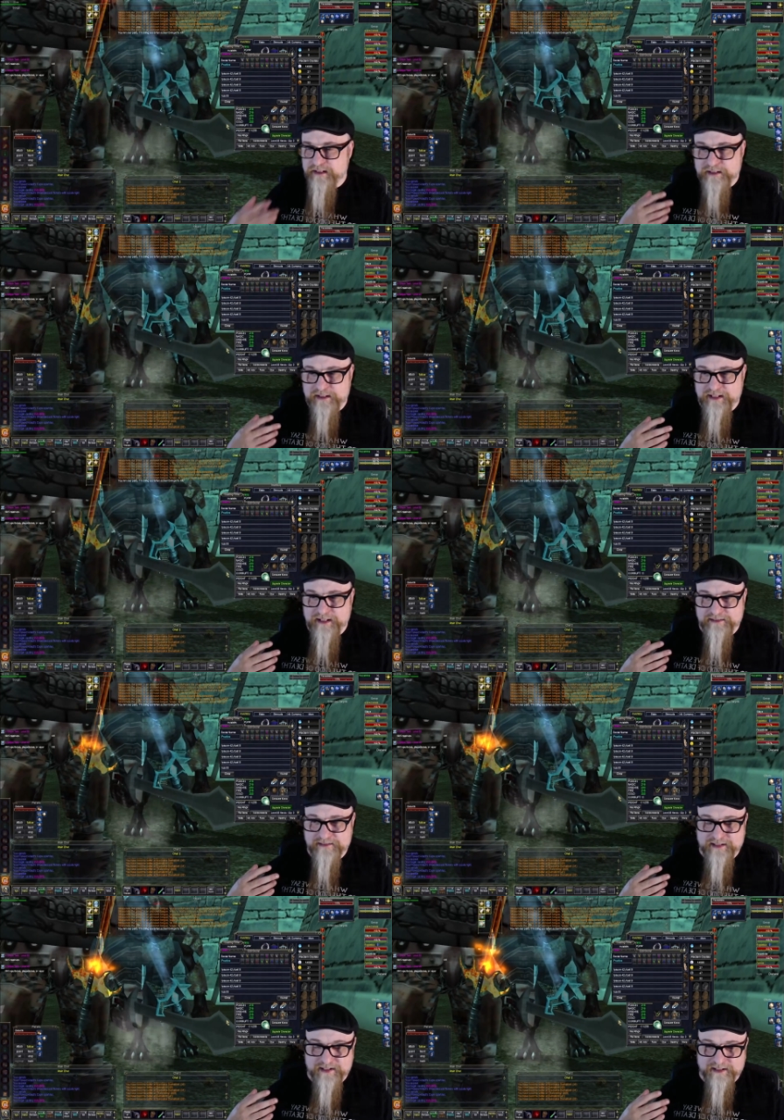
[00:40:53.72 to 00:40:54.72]
And
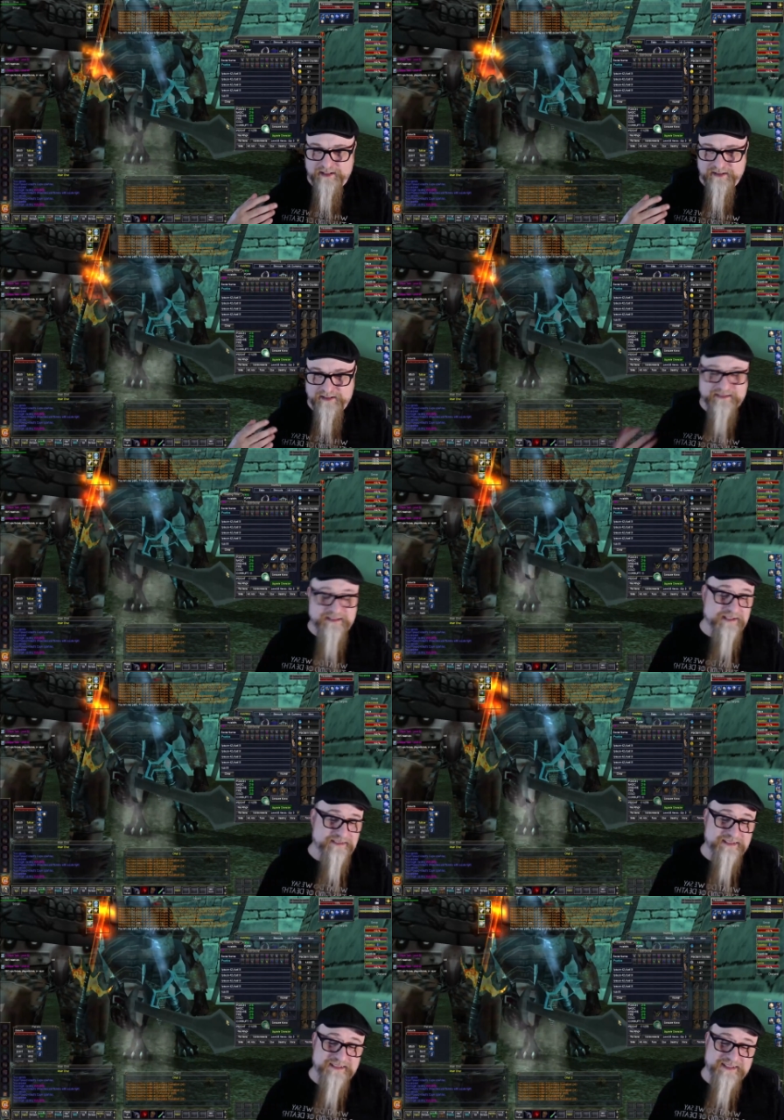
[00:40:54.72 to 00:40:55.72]
uh, it
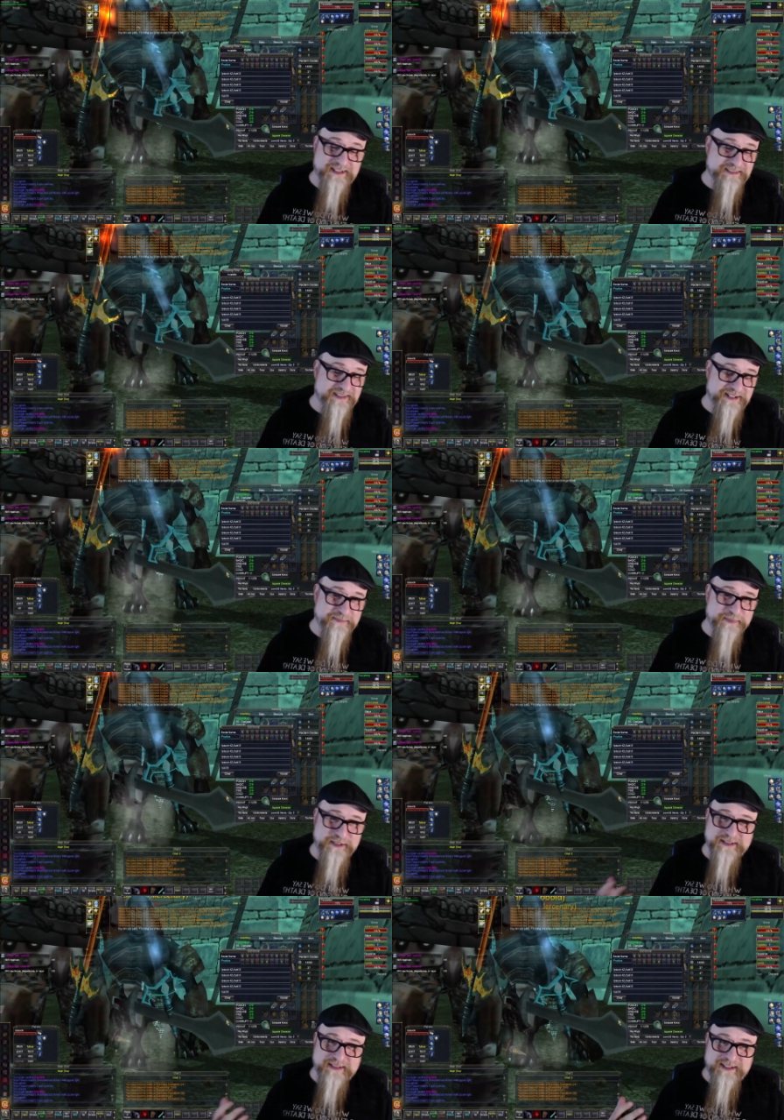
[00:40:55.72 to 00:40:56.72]
does, it does help
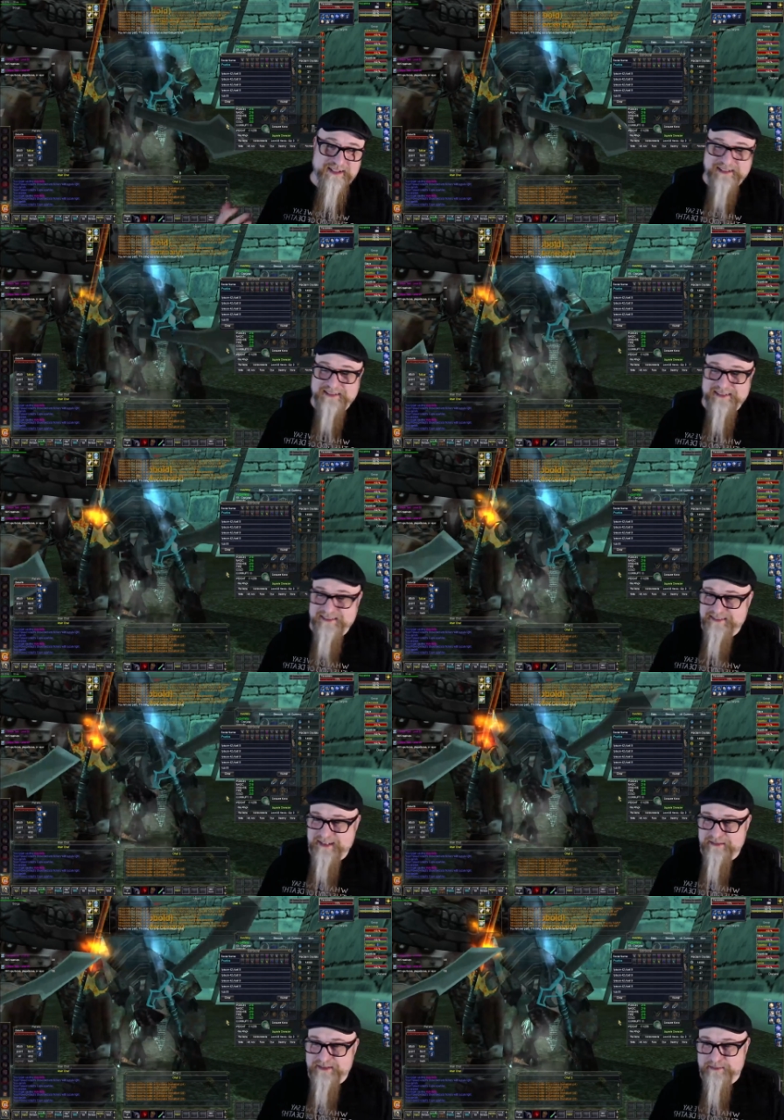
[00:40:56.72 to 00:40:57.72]
and it does
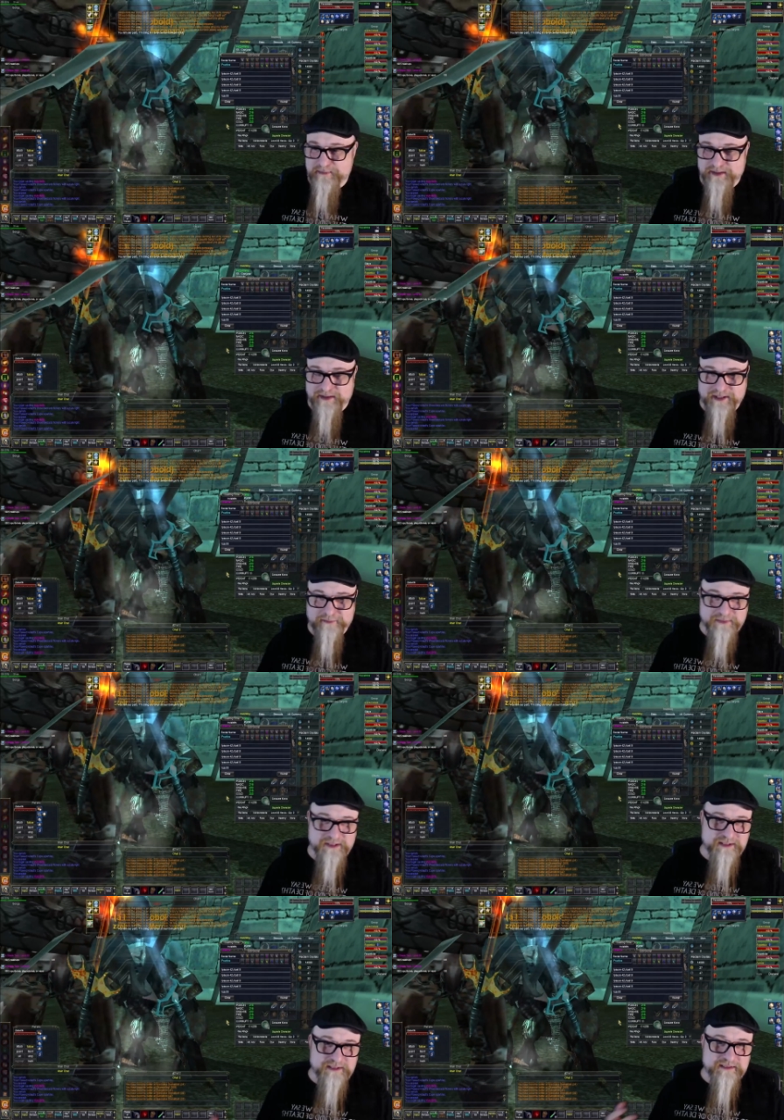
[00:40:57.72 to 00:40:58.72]
save some time.
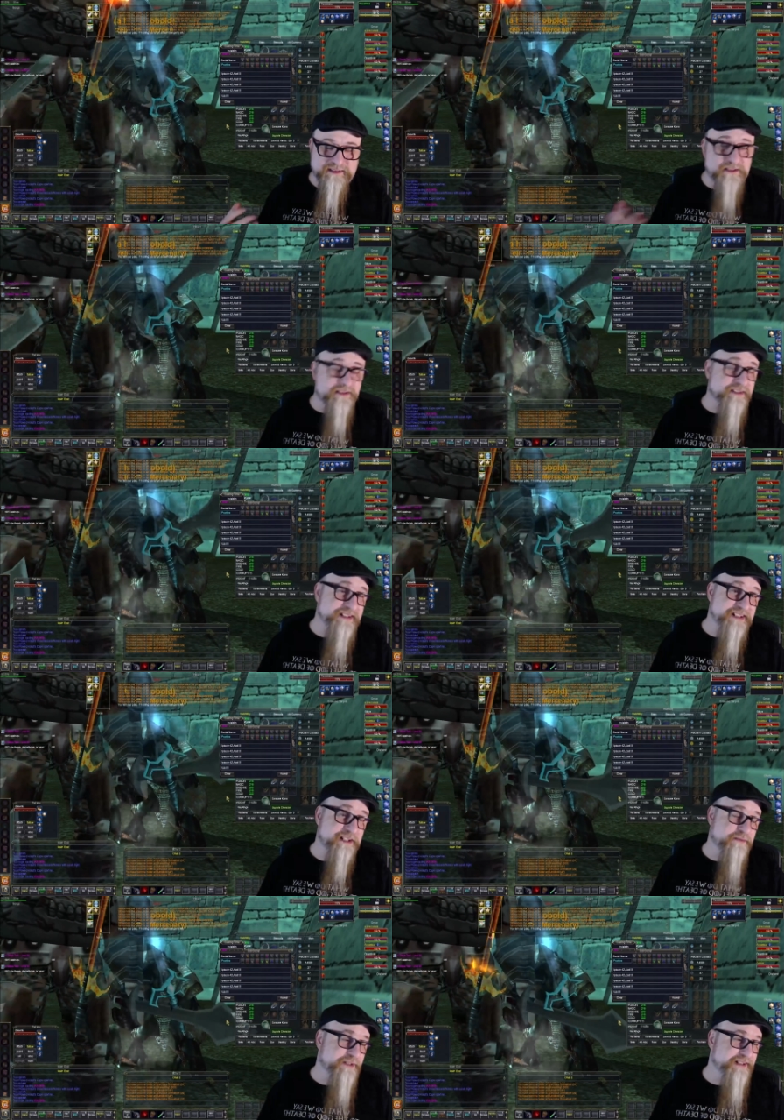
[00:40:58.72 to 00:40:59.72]
Usually you
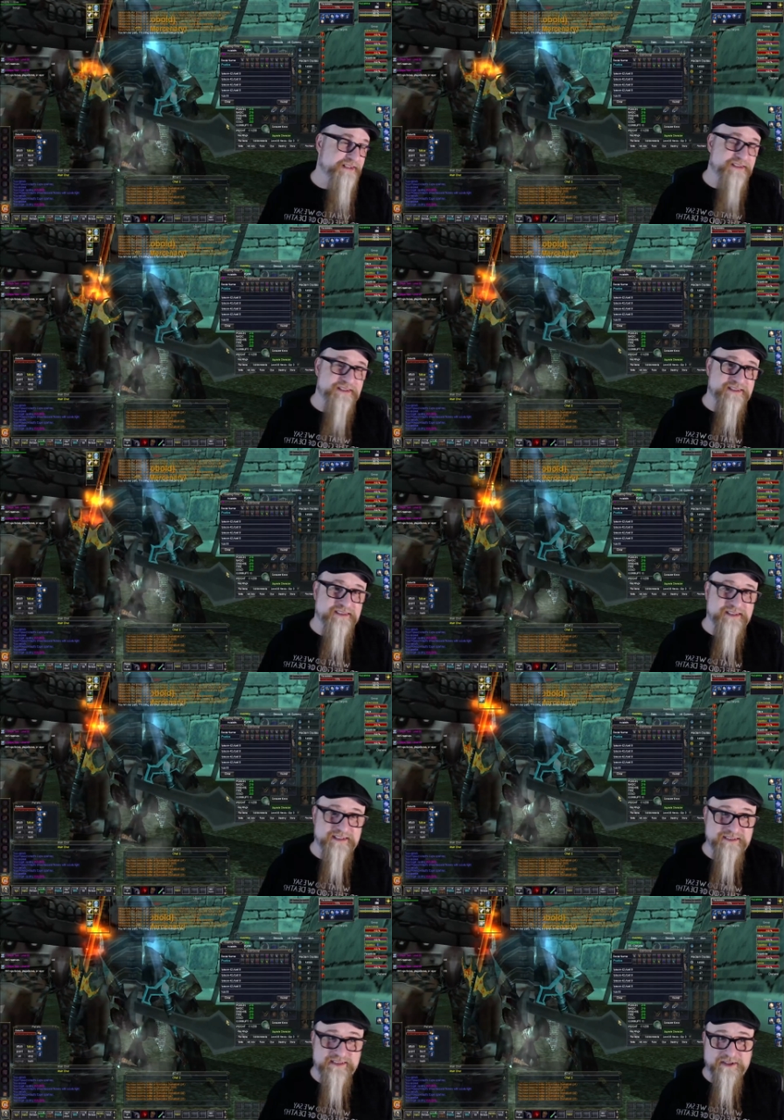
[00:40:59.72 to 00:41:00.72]
don't want to do this in
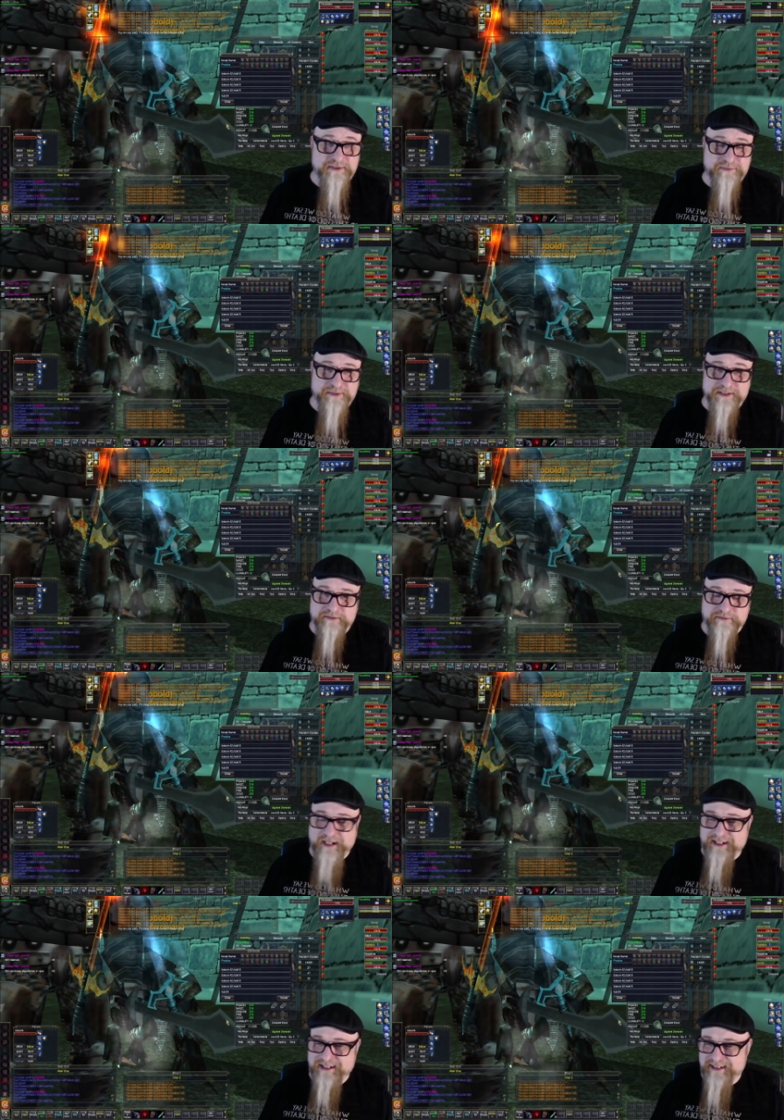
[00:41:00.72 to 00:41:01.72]
a zone where you're
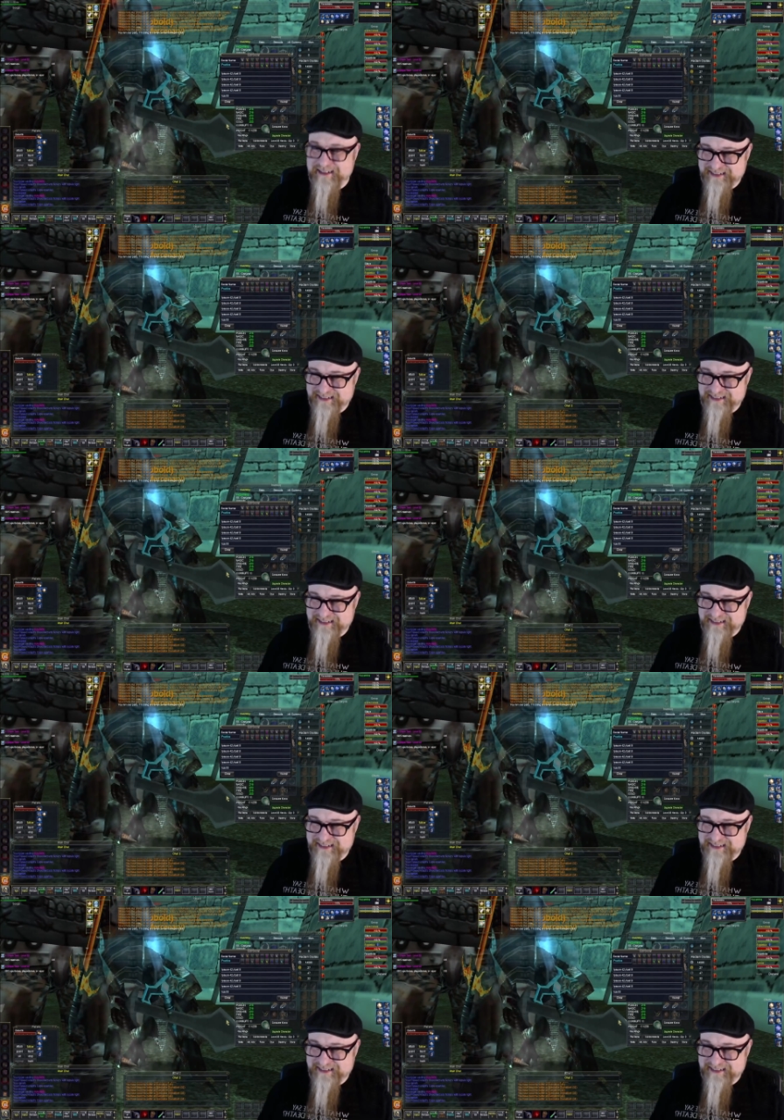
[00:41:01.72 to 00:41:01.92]
fighting.